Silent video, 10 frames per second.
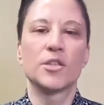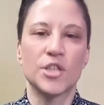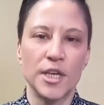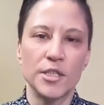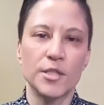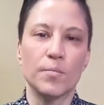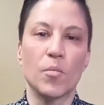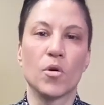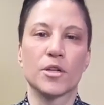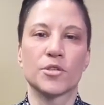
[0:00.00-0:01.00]
Change the
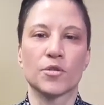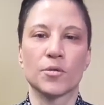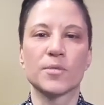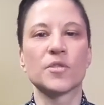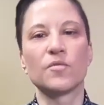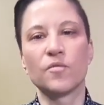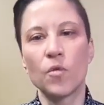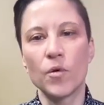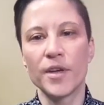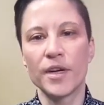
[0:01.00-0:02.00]
board terms to
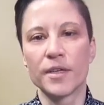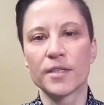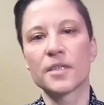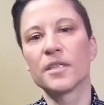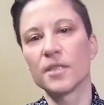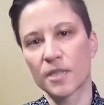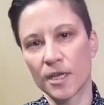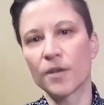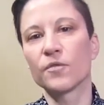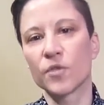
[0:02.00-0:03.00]
4 years
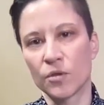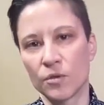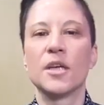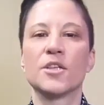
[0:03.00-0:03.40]
instead of 2.